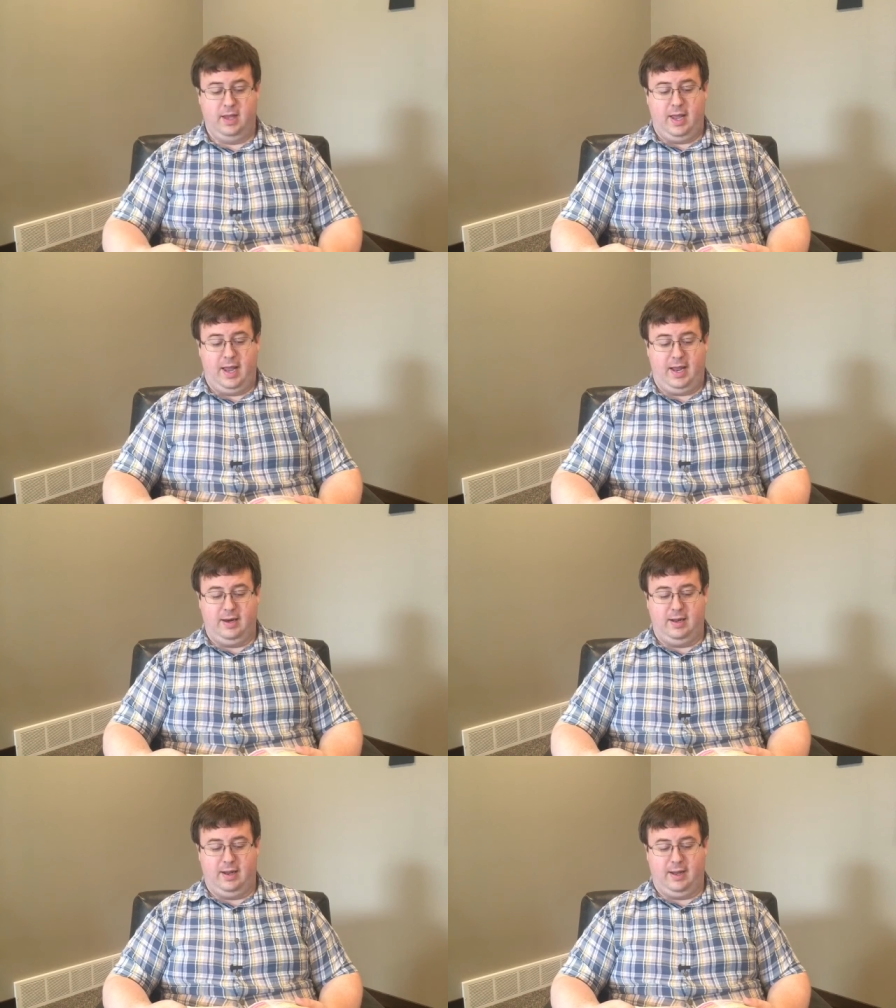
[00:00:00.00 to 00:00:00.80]

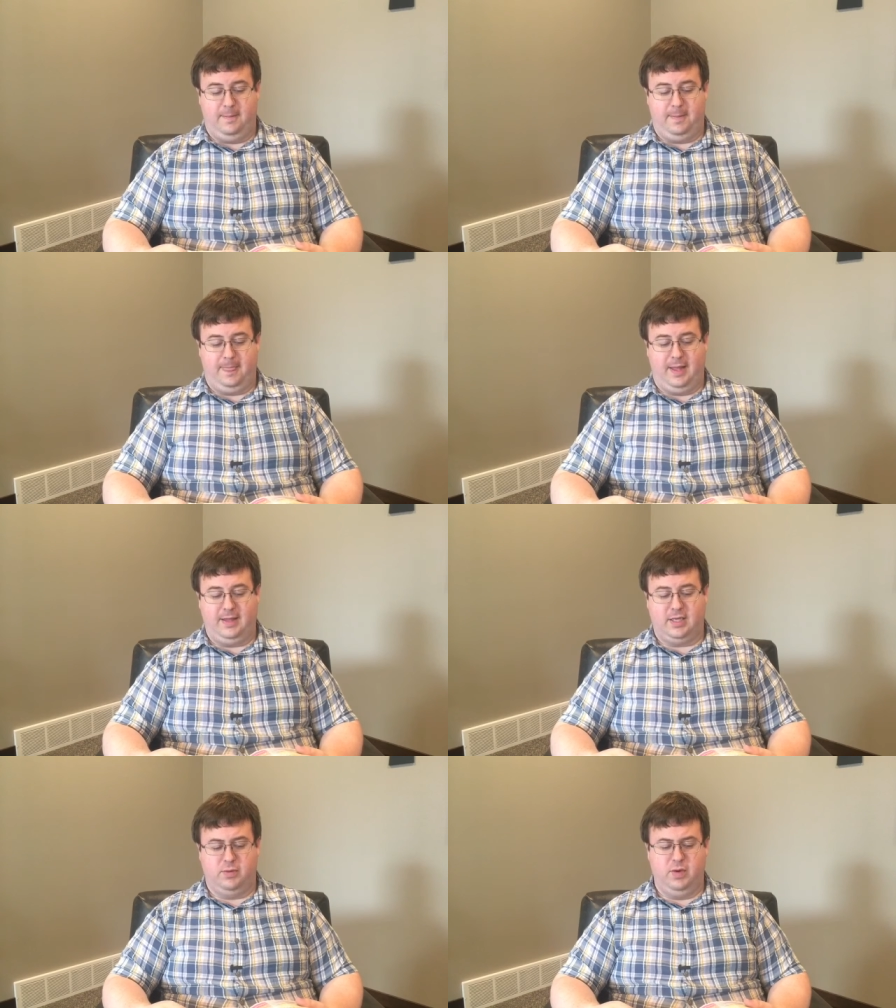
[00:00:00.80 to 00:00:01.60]
And um, and
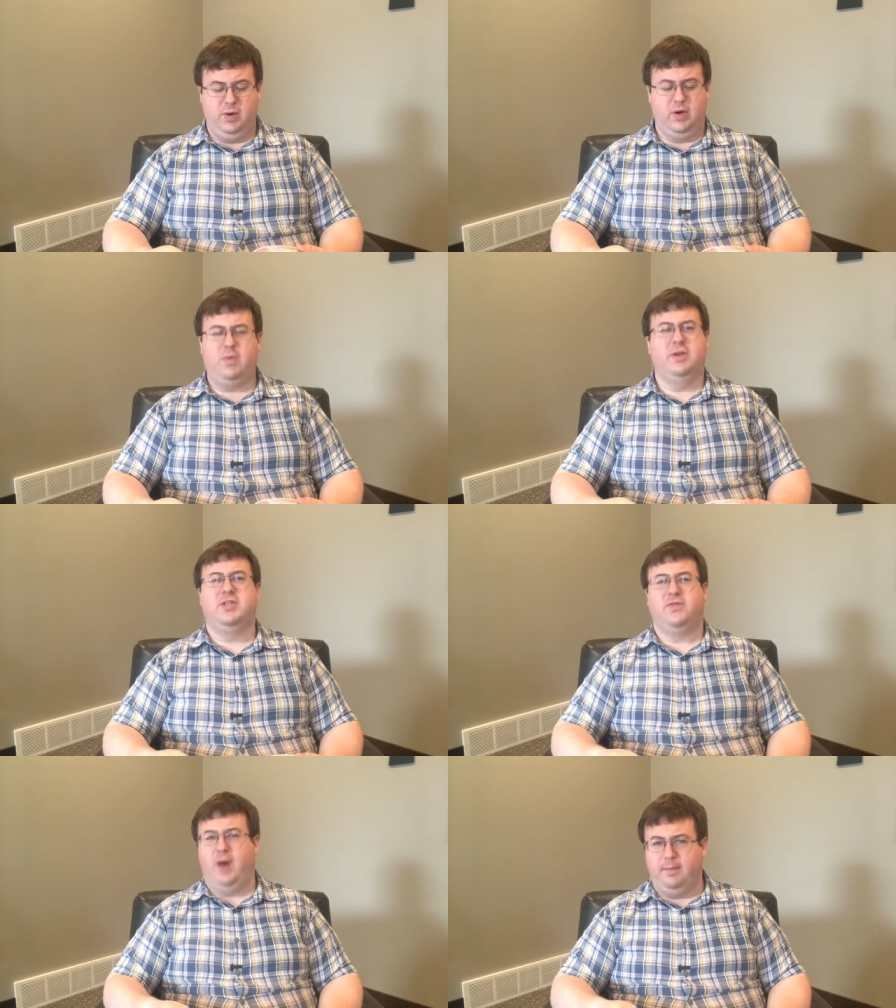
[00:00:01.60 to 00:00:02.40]
they say well, we don't know where
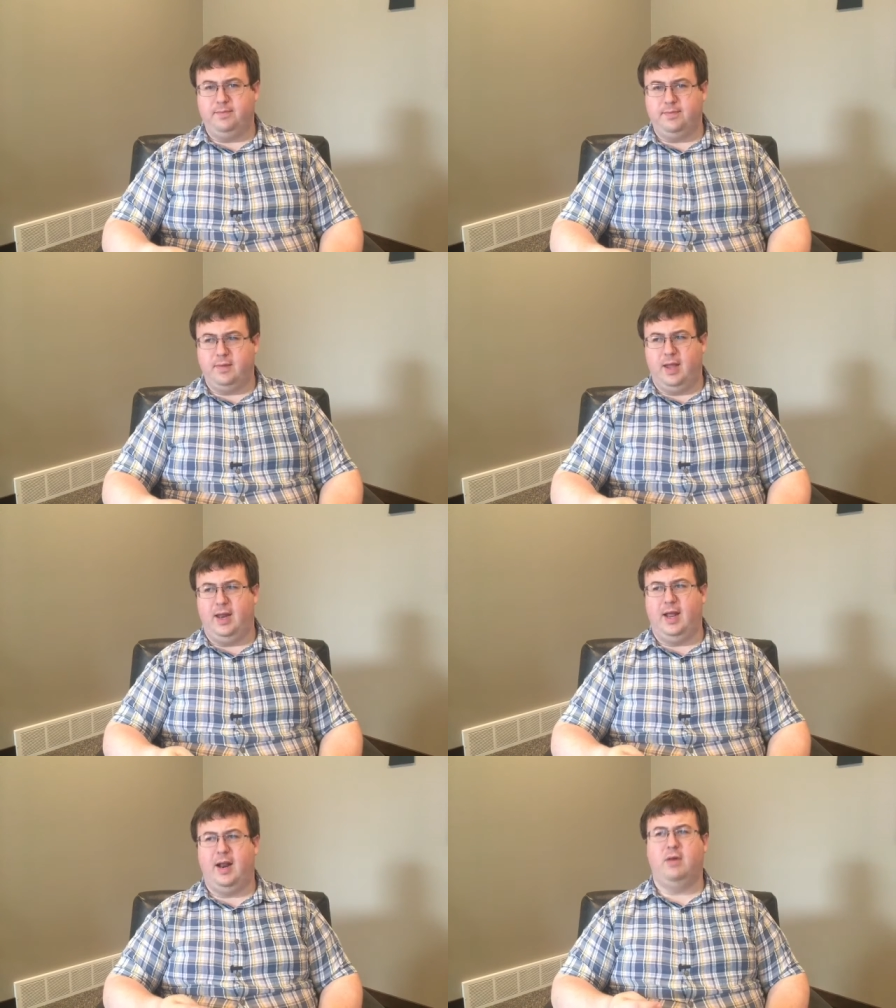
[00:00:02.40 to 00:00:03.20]
he's from,
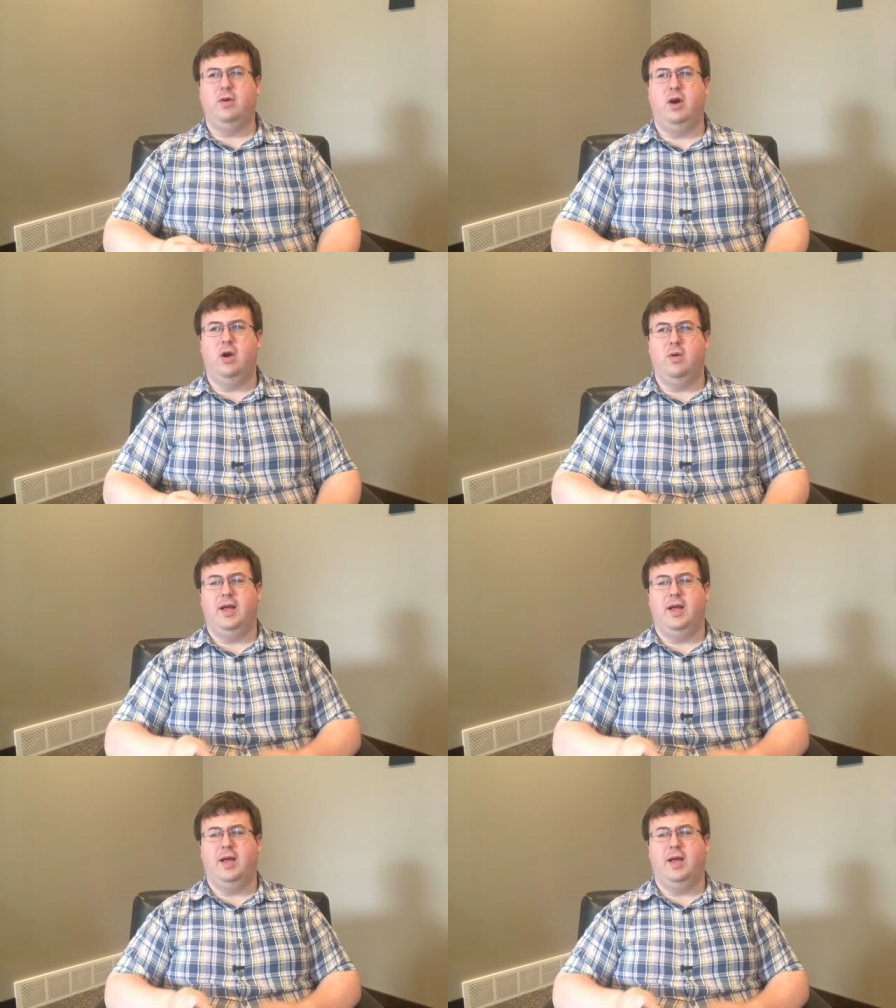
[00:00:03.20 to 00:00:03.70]
and I don't know.